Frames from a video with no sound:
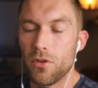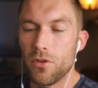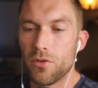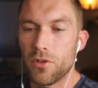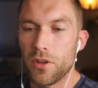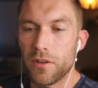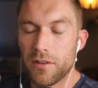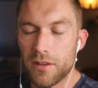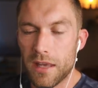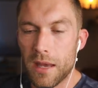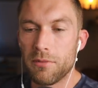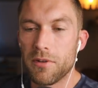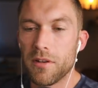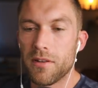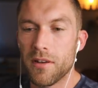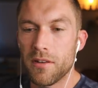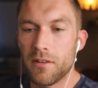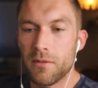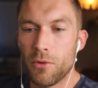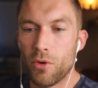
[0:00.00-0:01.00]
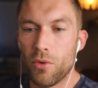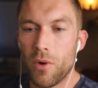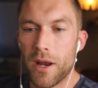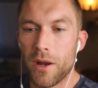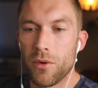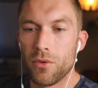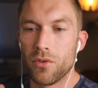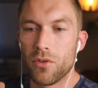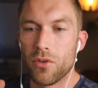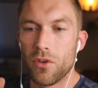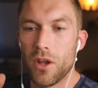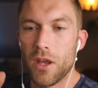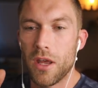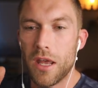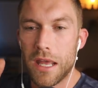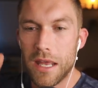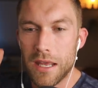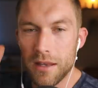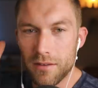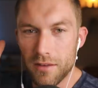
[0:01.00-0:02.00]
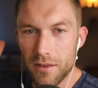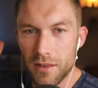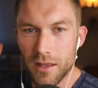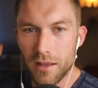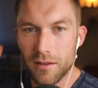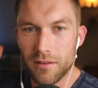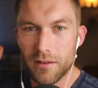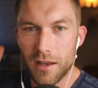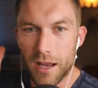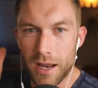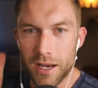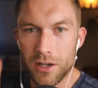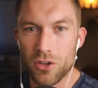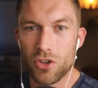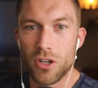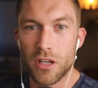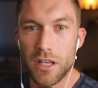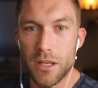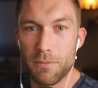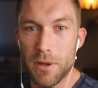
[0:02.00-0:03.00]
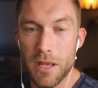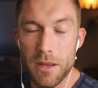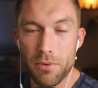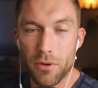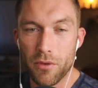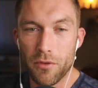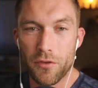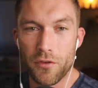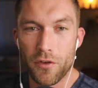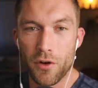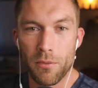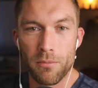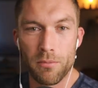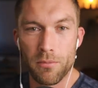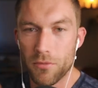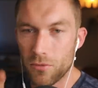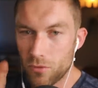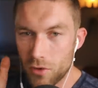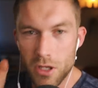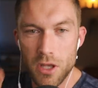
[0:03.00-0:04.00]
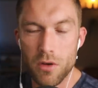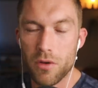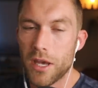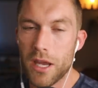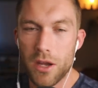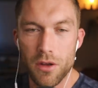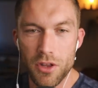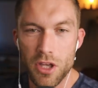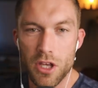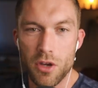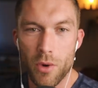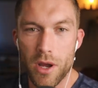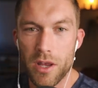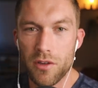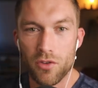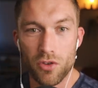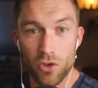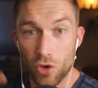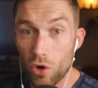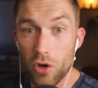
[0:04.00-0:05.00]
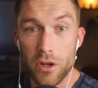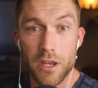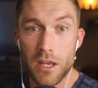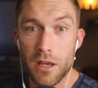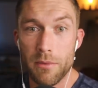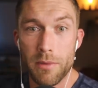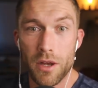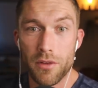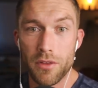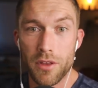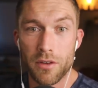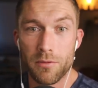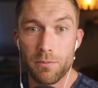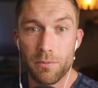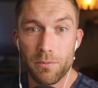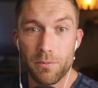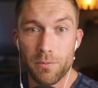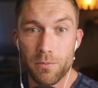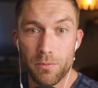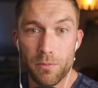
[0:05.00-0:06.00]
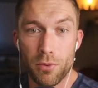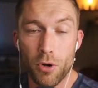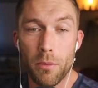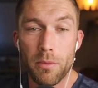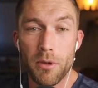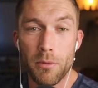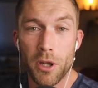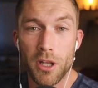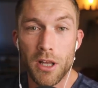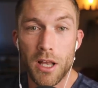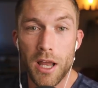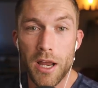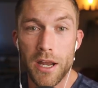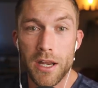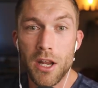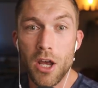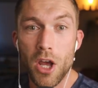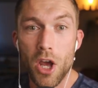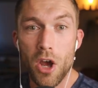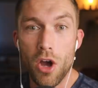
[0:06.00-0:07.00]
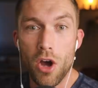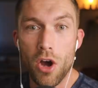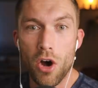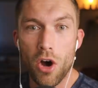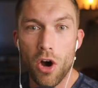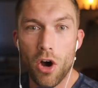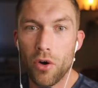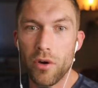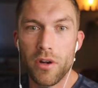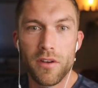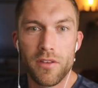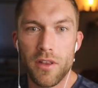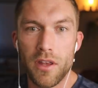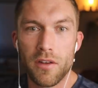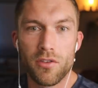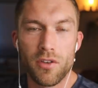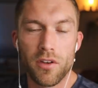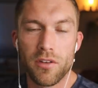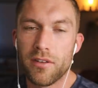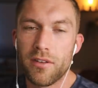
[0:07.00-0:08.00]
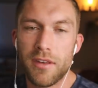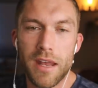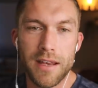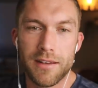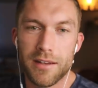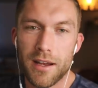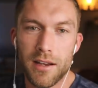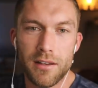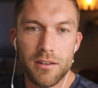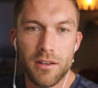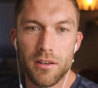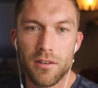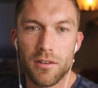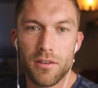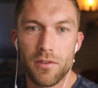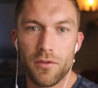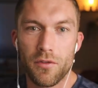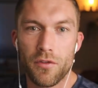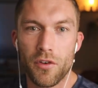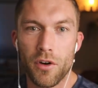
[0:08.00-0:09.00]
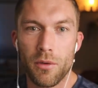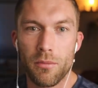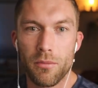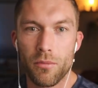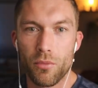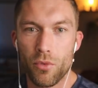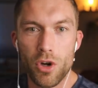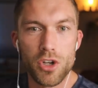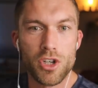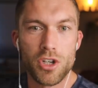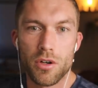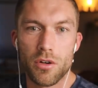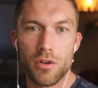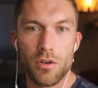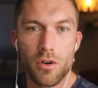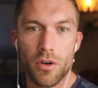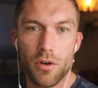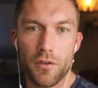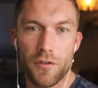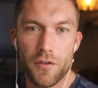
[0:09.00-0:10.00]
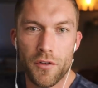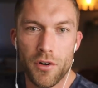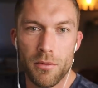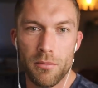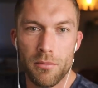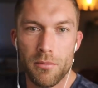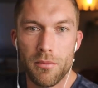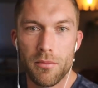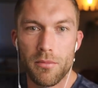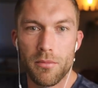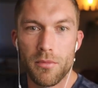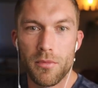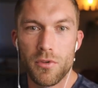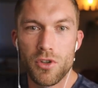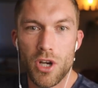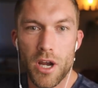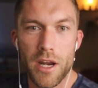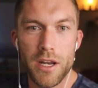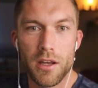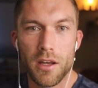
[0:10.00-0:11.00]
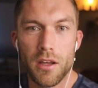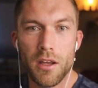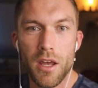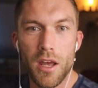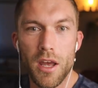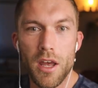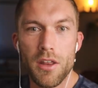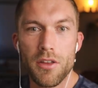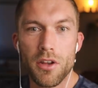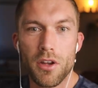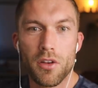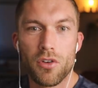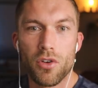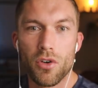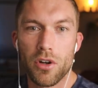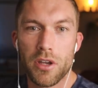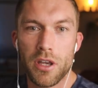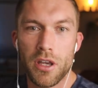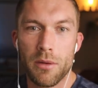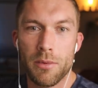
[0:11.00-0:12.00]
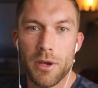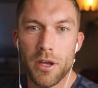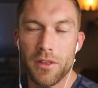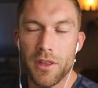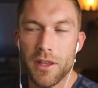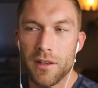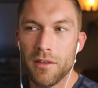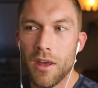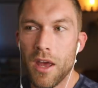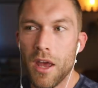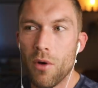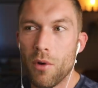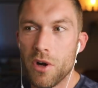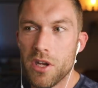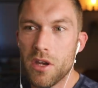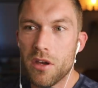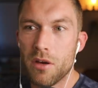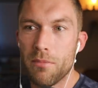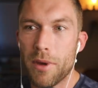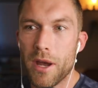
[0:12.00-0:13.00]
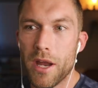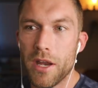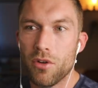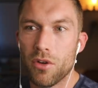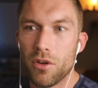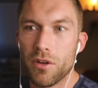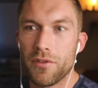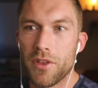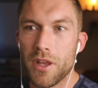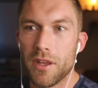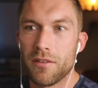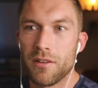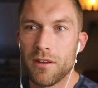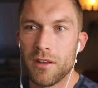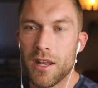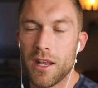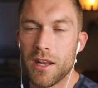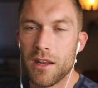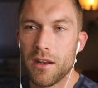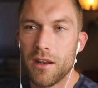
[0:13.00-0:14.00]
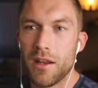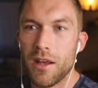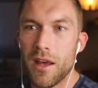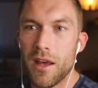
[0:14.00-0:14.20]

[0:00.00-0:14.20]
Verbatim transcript: the skepticism around is this actually people from the UK or the US talking about this problem online, or mm-hmm. is this just state actors from Russia or from China that are talking yeah. about this? When you combine all of this, and then